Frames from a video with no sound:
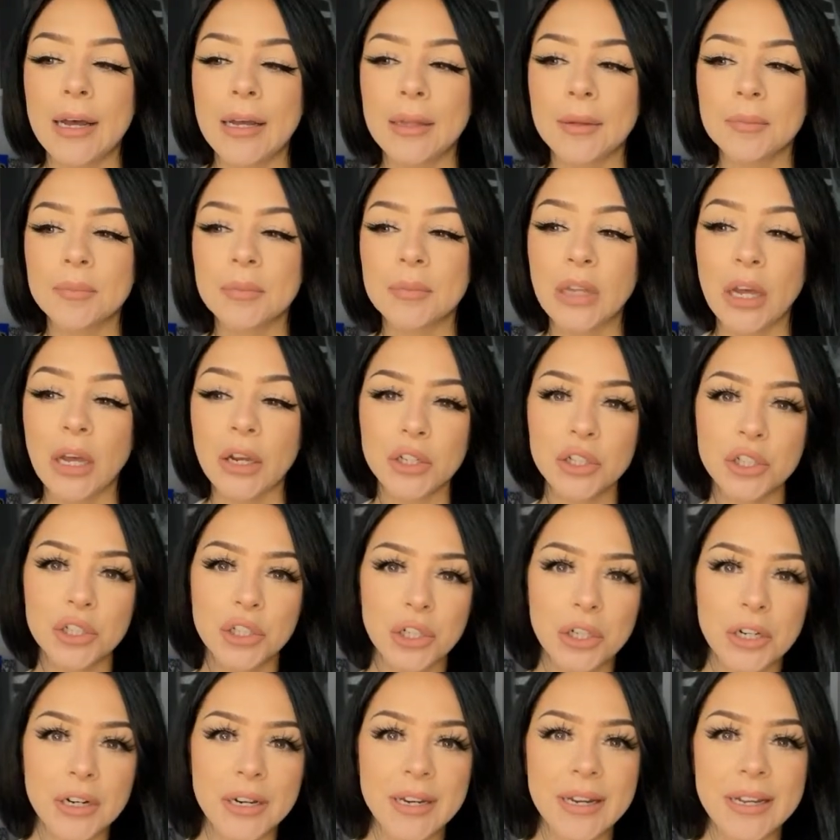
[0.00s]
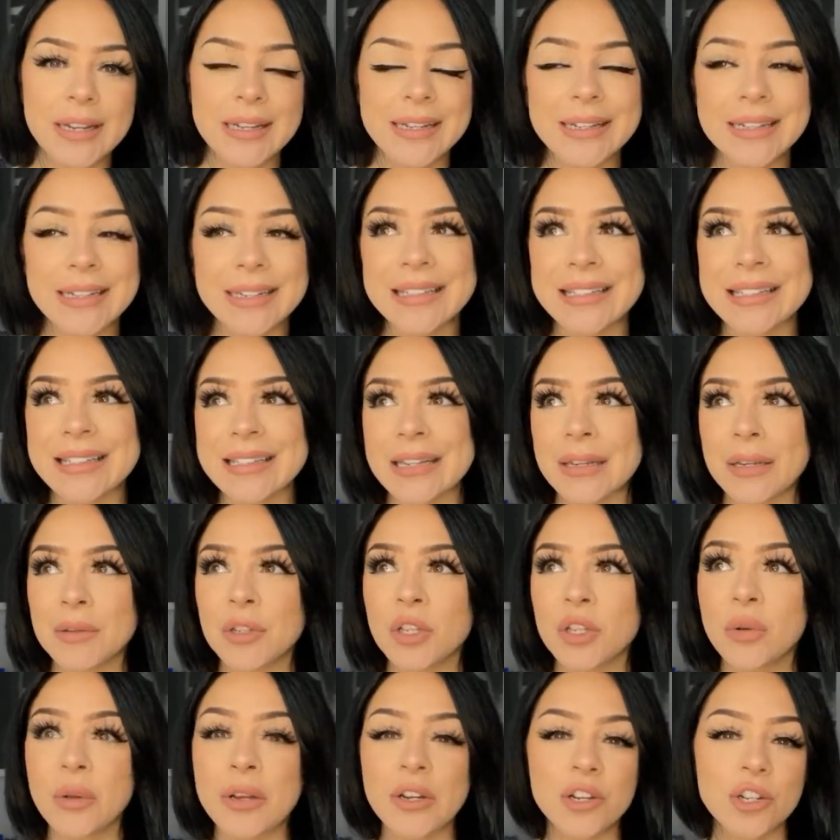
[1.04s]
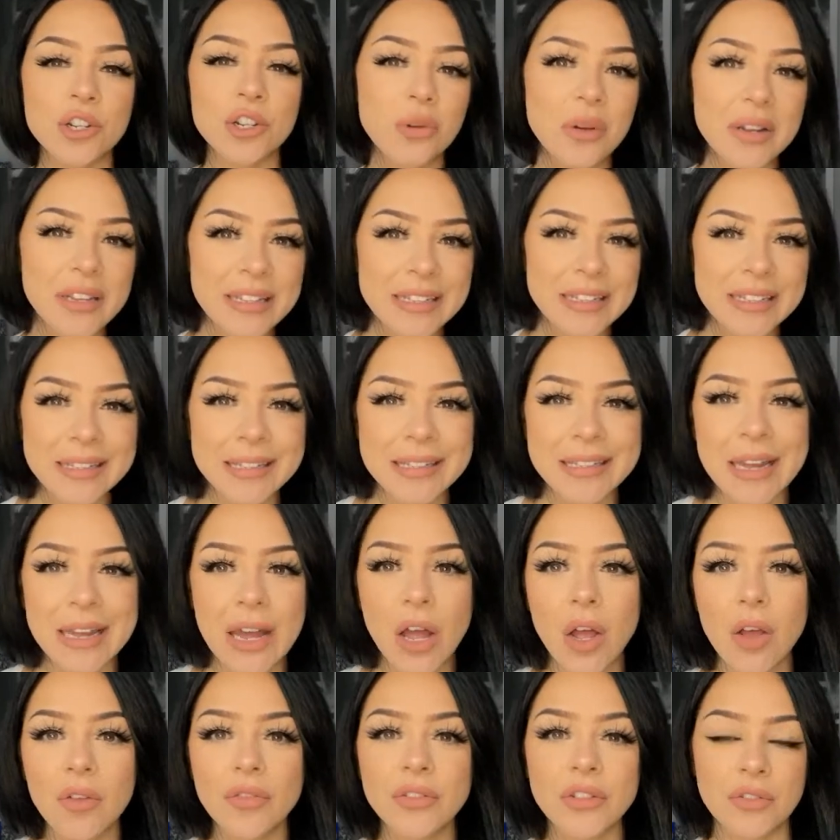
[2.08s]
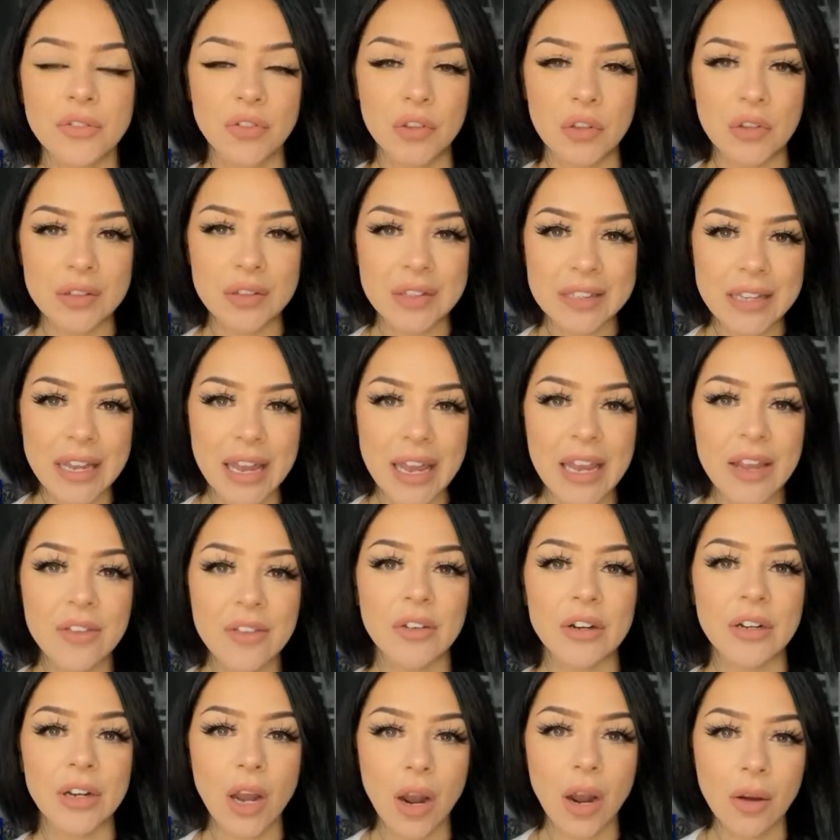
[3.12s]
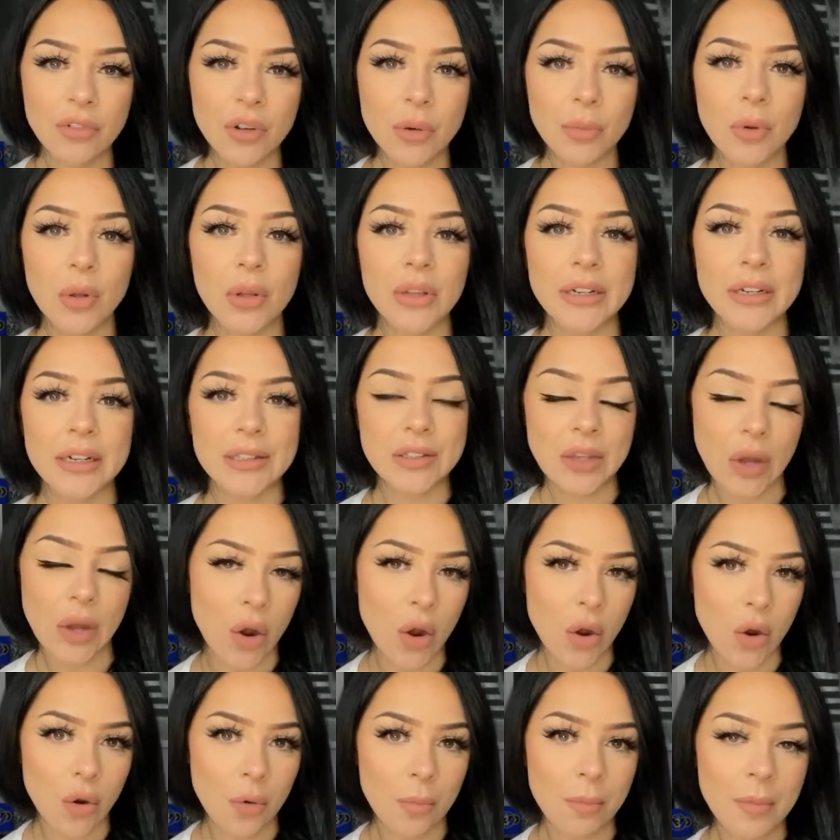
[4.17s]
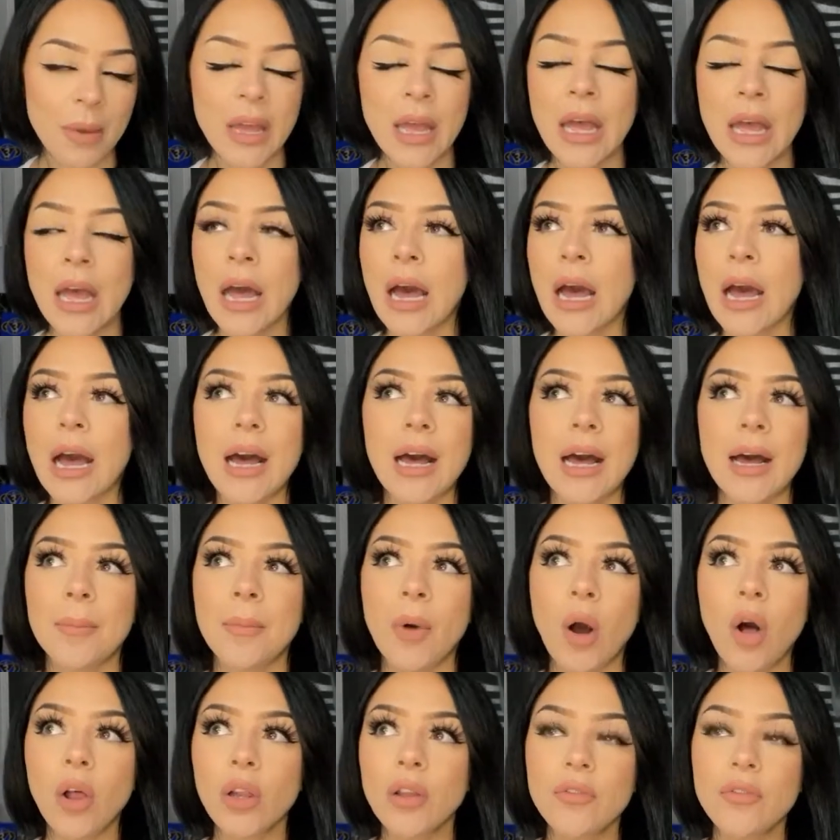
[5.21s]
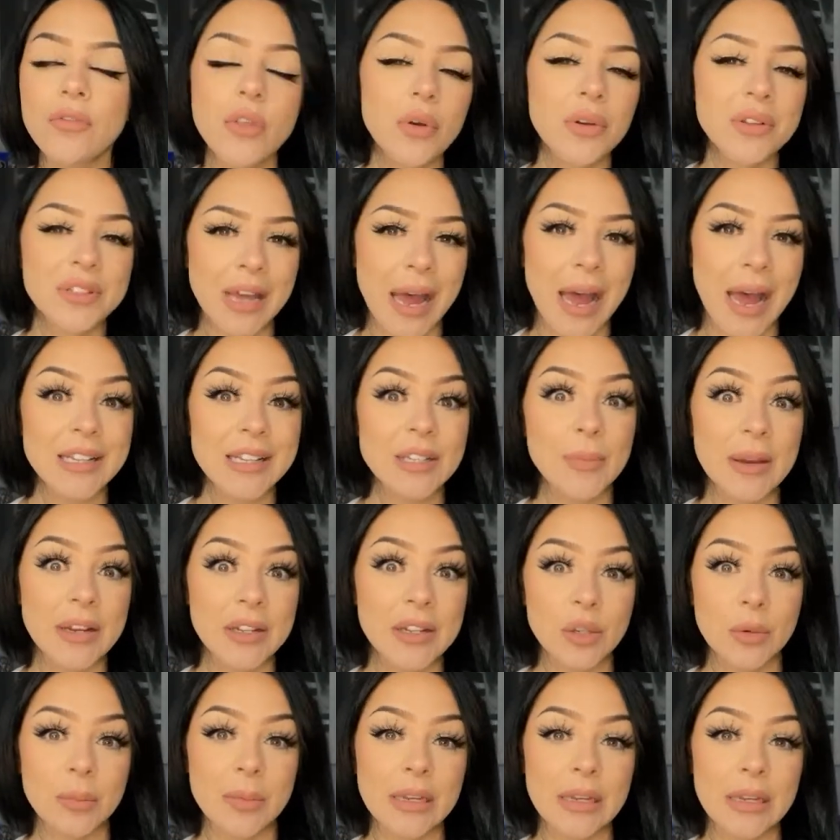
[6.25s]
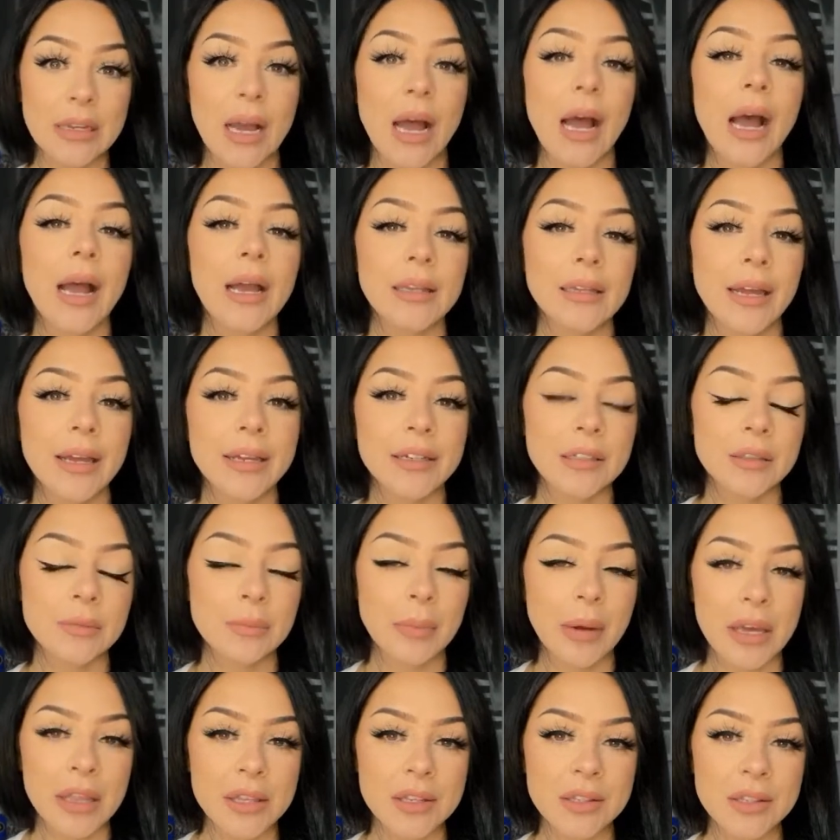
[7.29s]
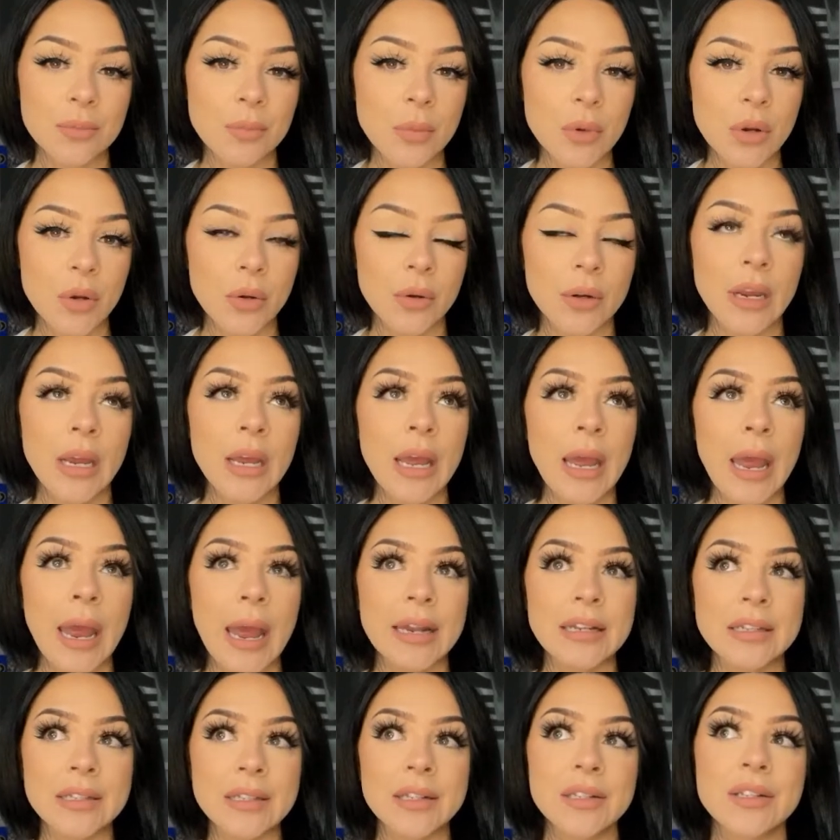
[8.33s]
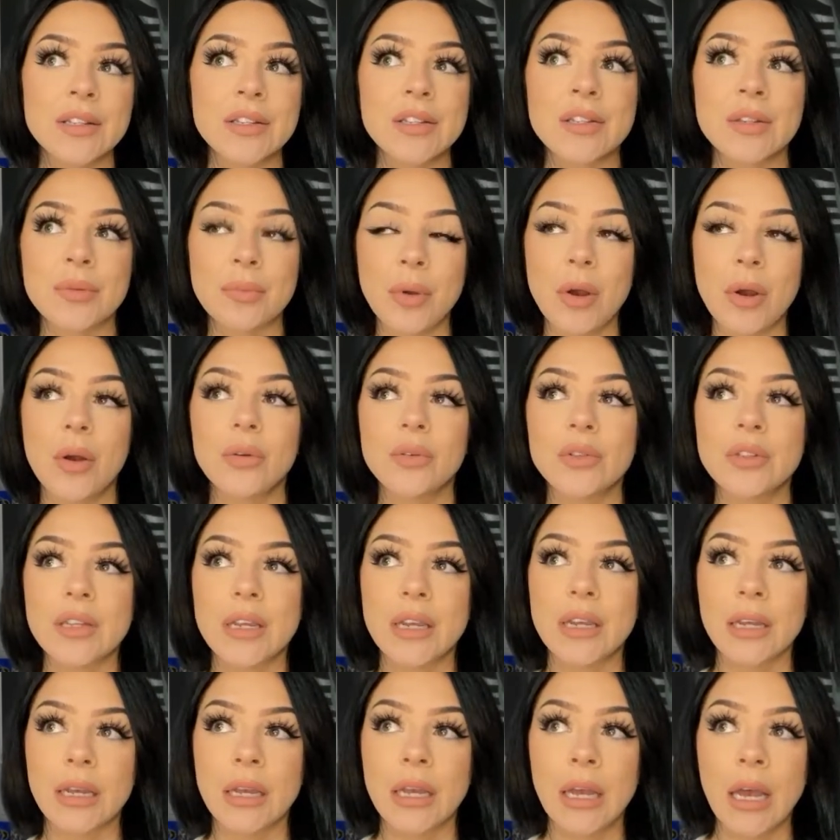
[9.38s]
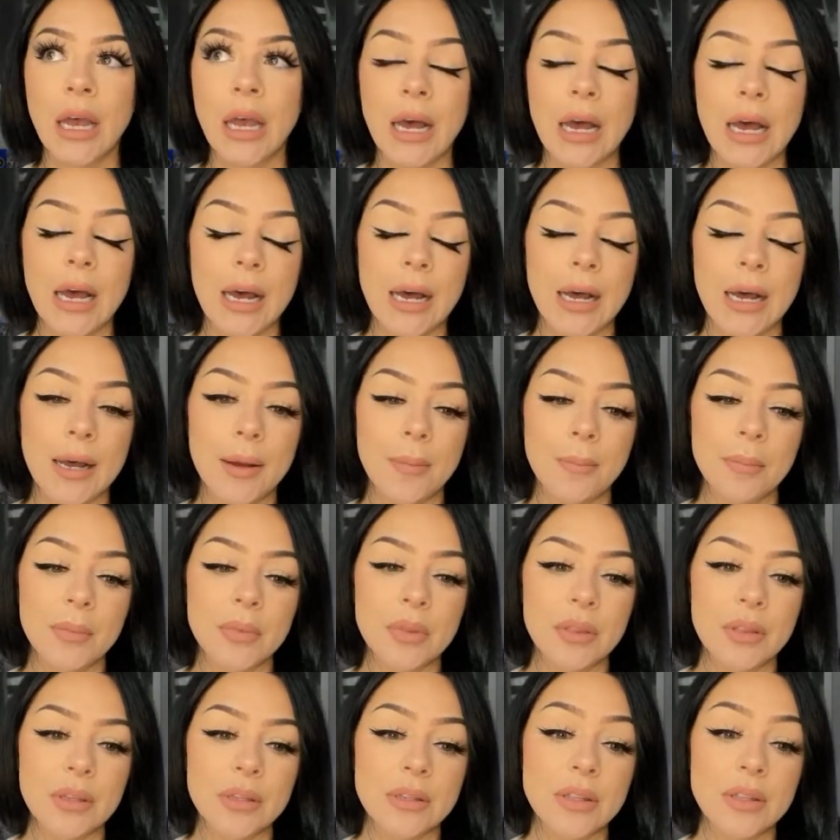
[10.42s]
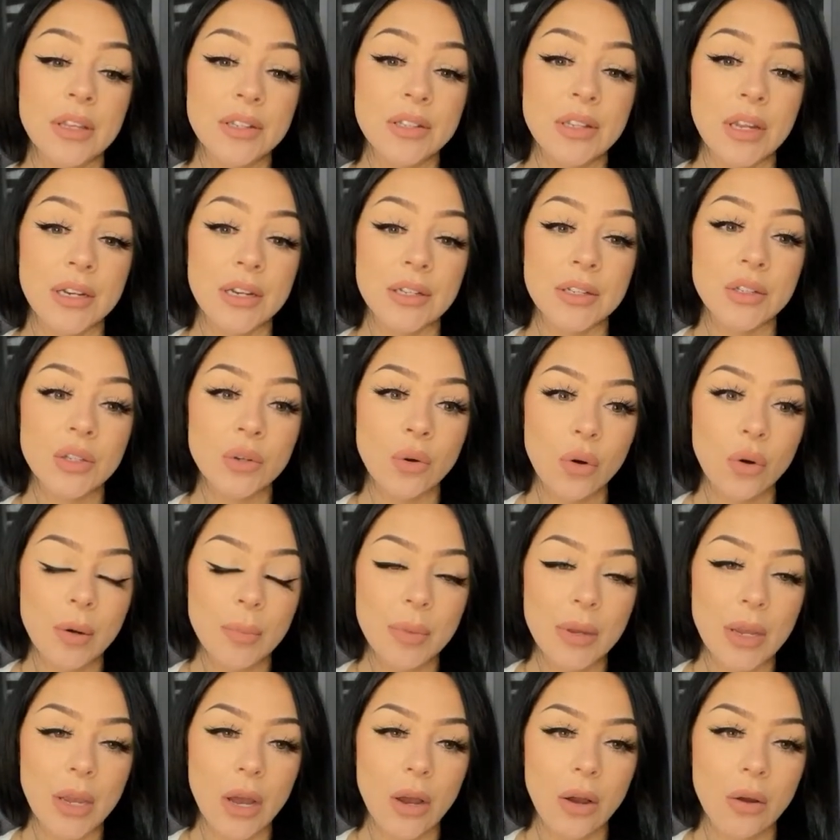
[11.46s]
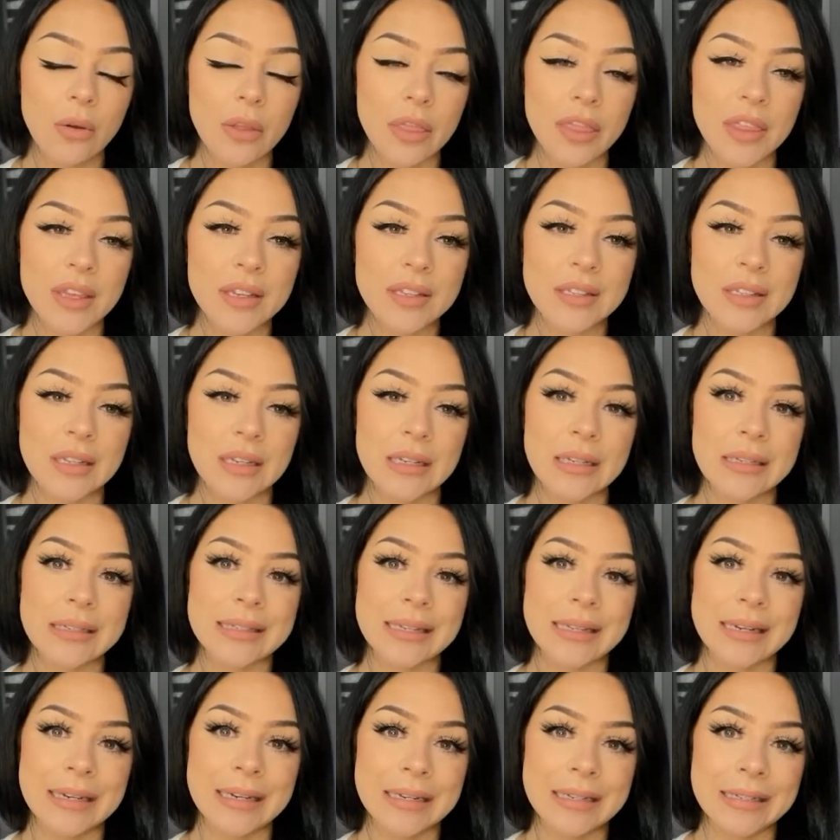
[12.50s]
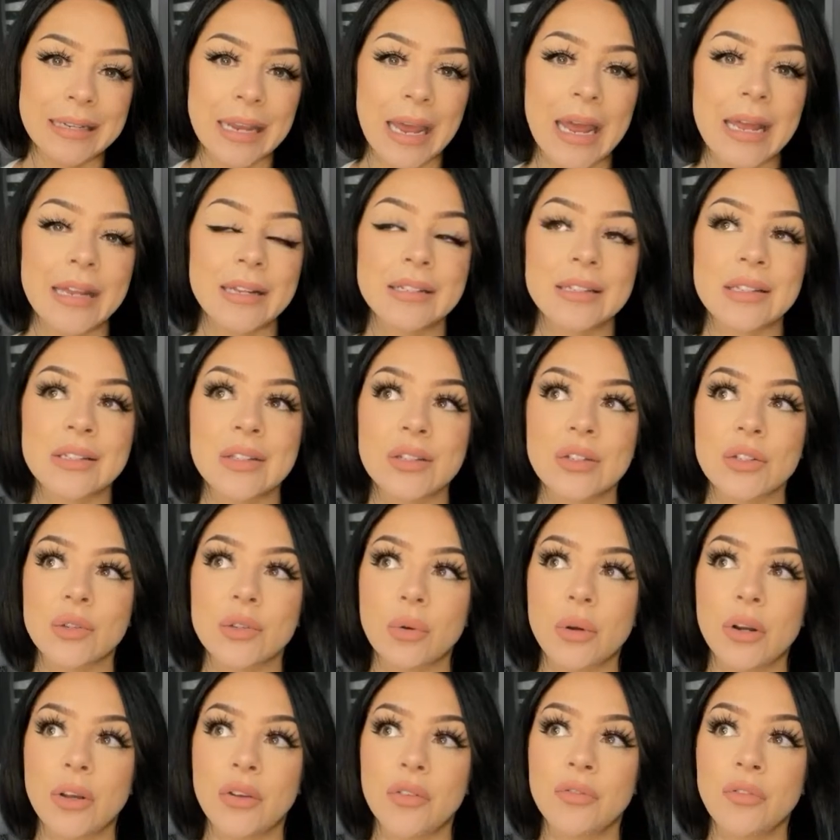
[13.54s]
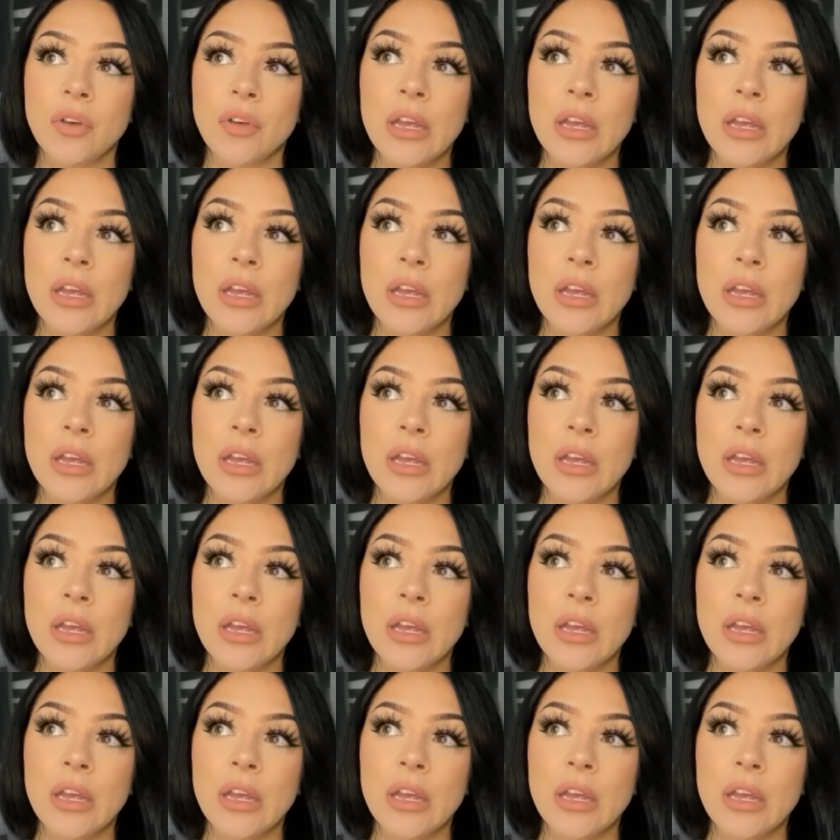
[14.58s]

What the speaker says: luxurious, to enjoy itself, to feel safe and comfortable in its home. All of those aspects are being highlighted by this moon, and since it's opposing the sun in Scorpio, this is an intense sort of